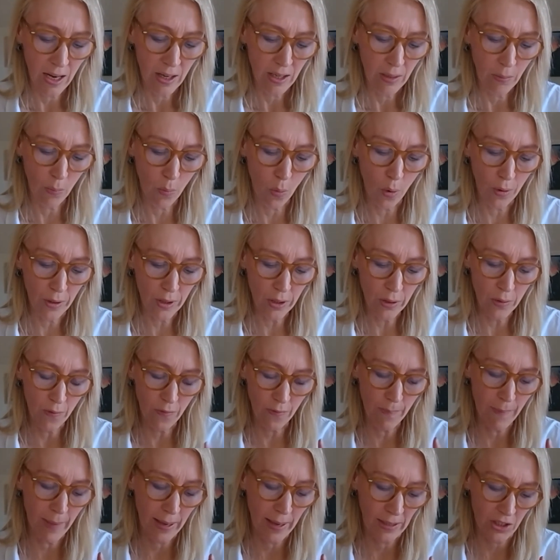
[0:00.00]
What you've
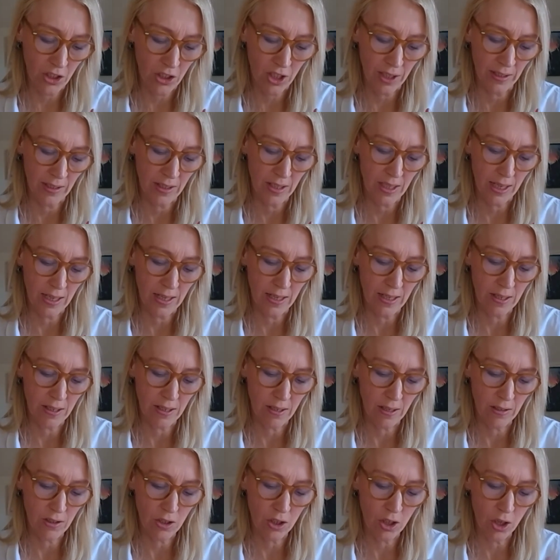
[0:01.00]
mentioned is
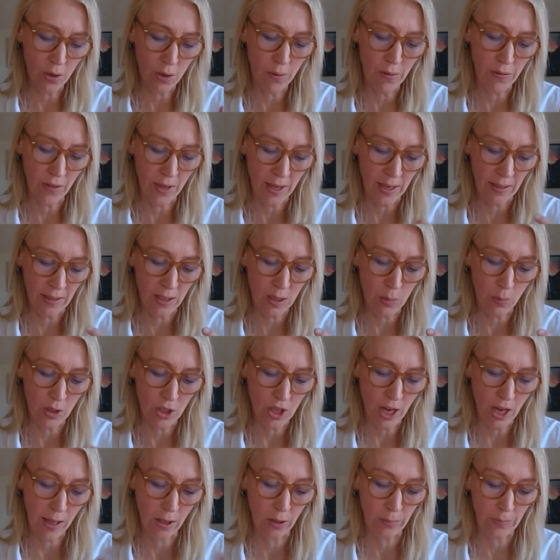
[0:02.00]
two things which
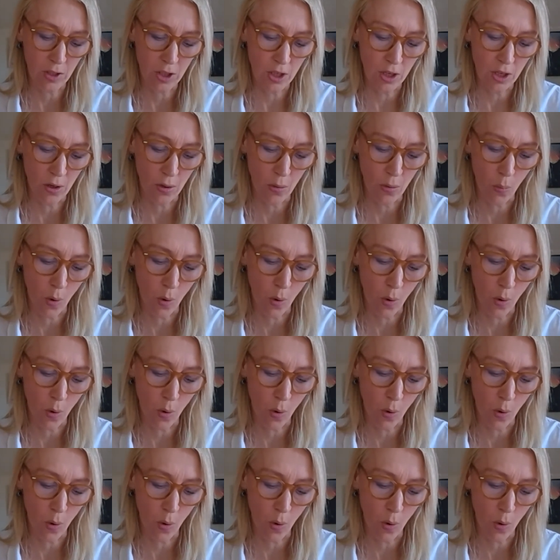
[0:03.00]
helped you.